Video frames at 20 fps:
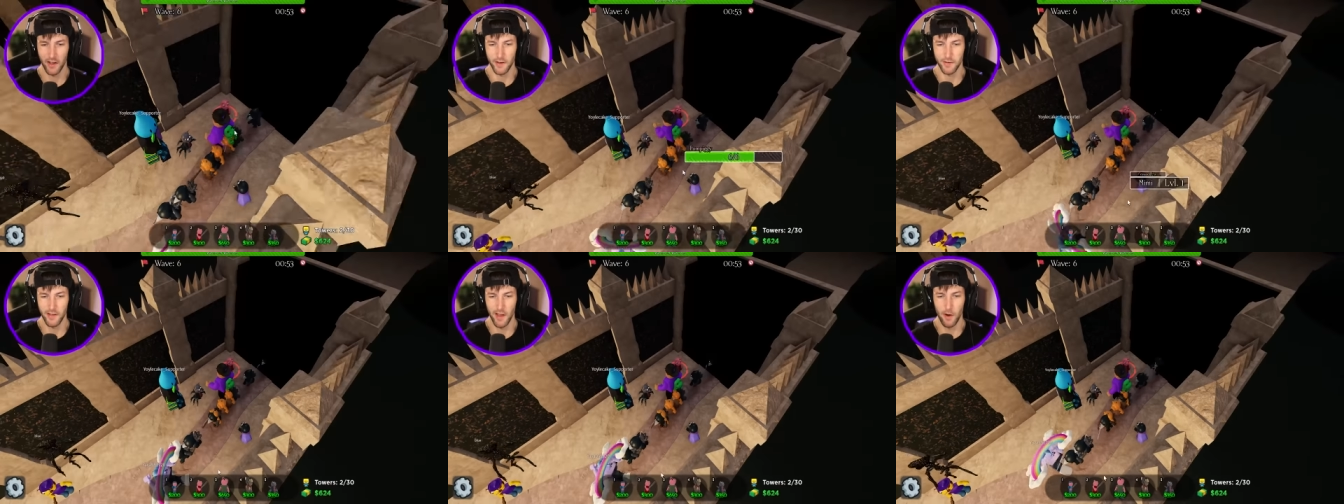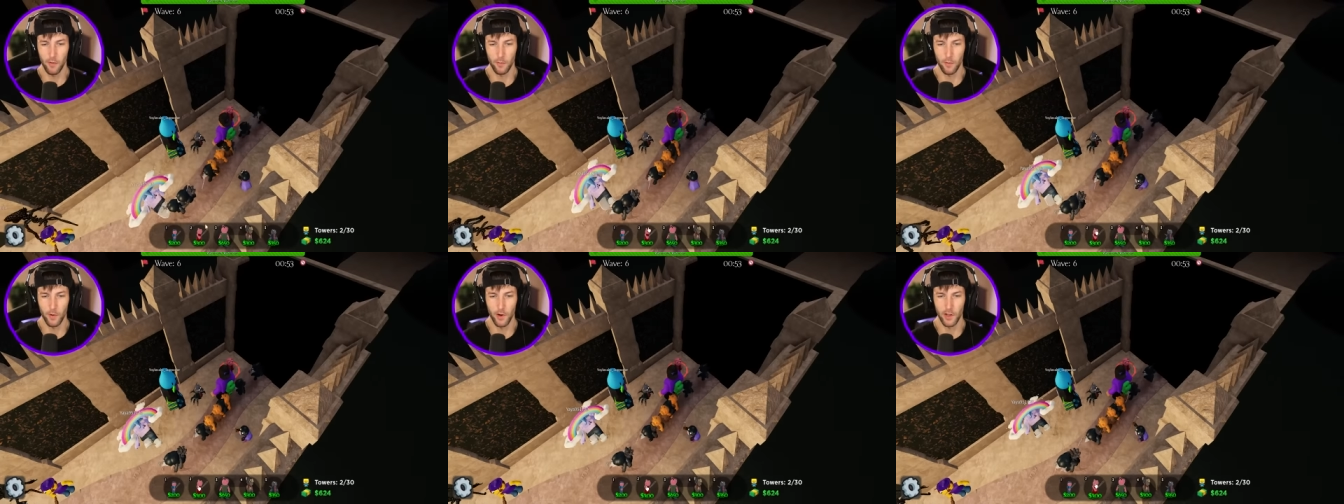Because
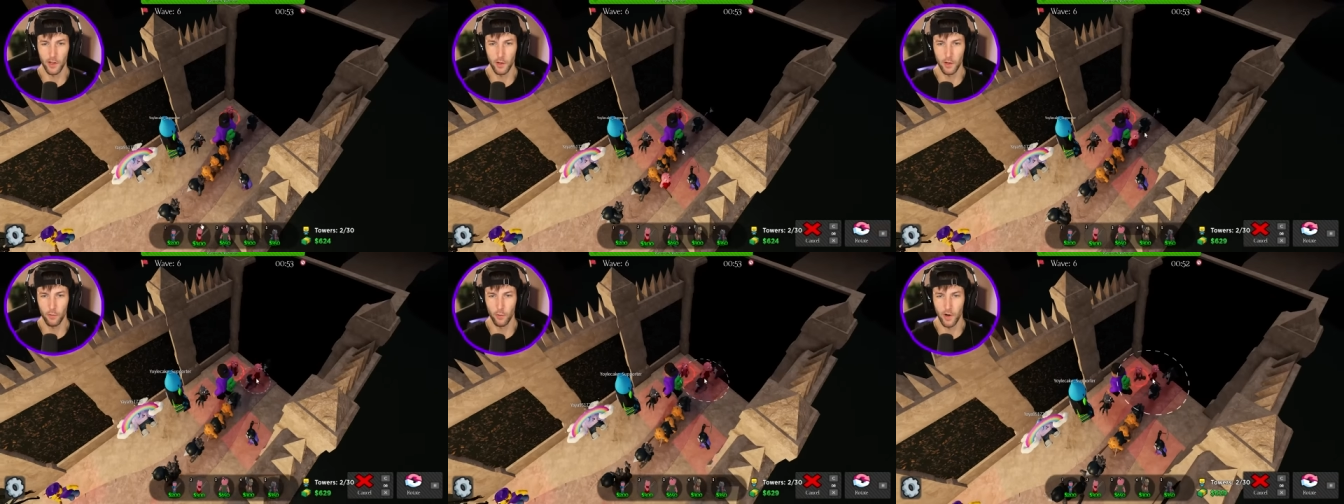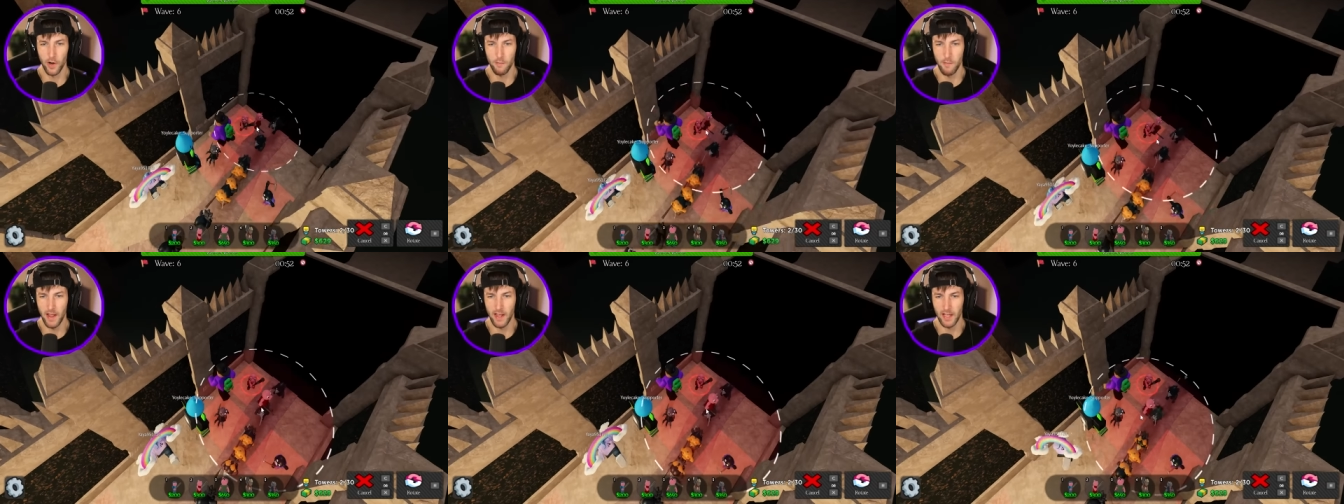that really
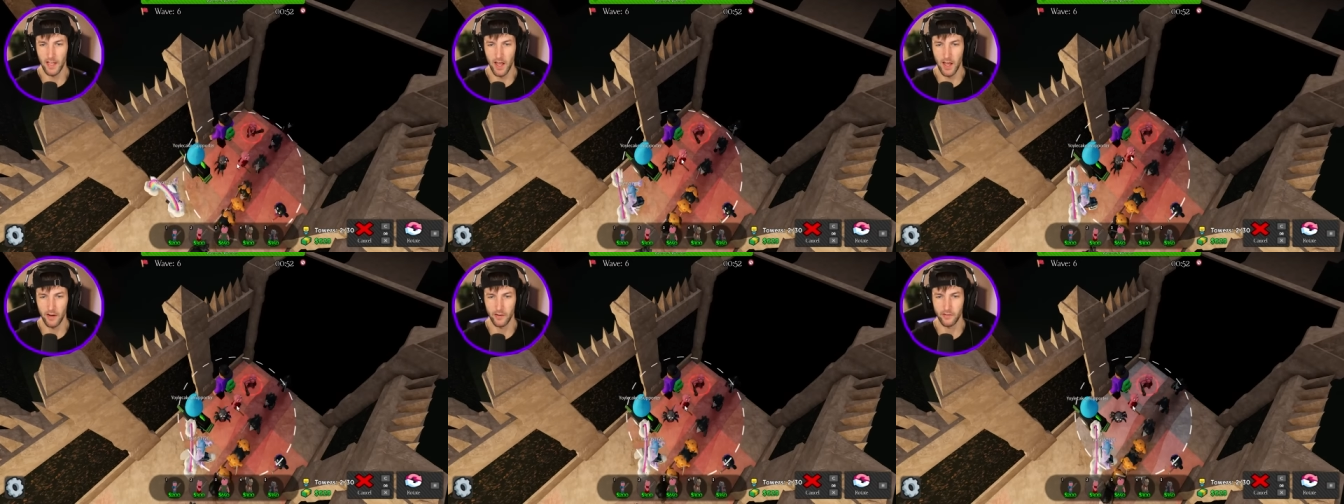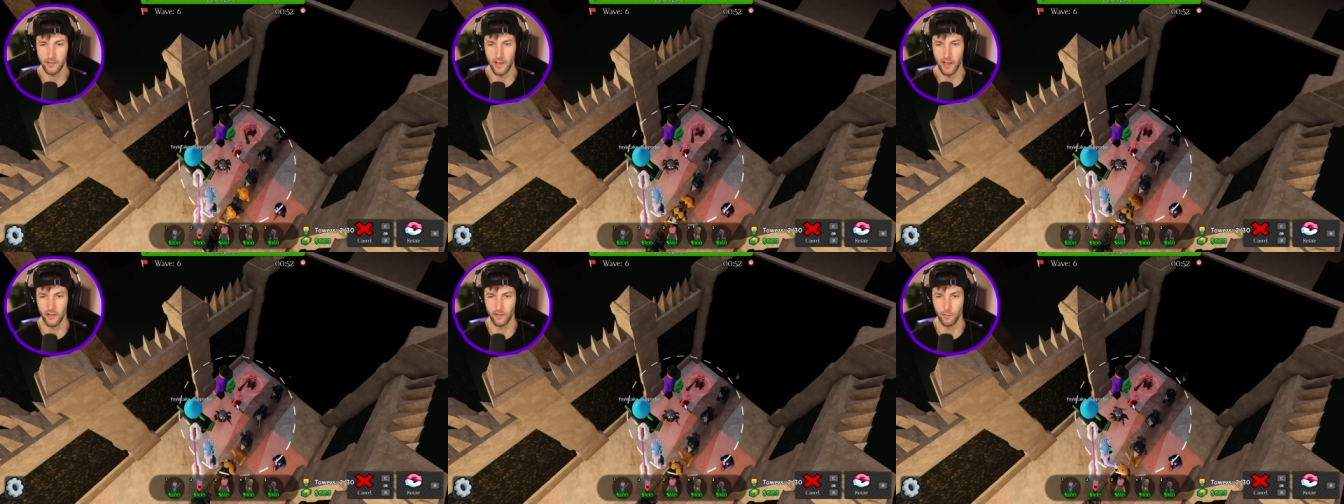wouldn't make a lot of
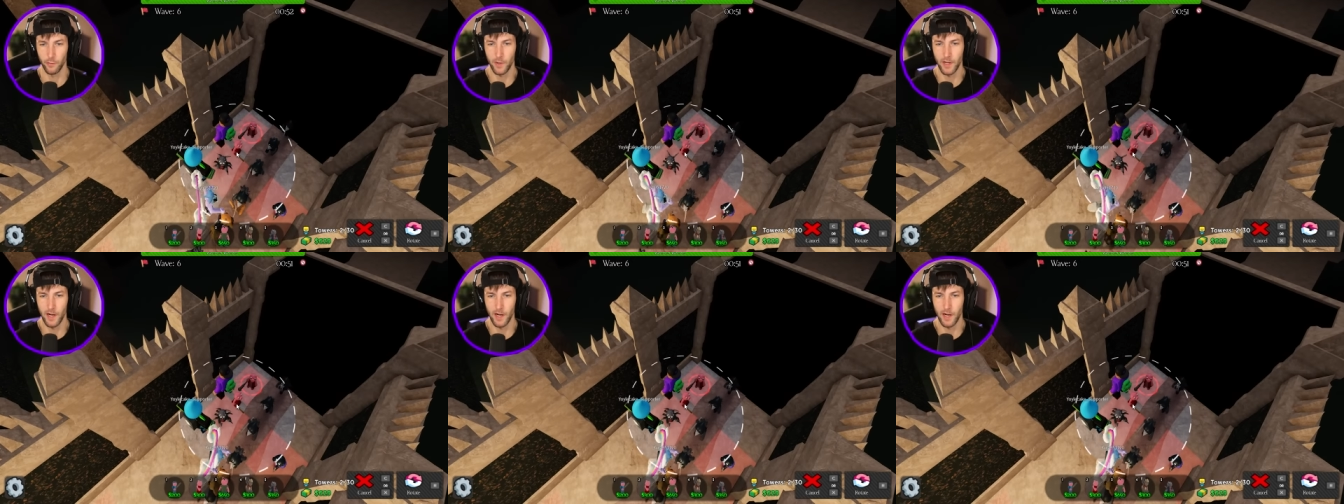sense.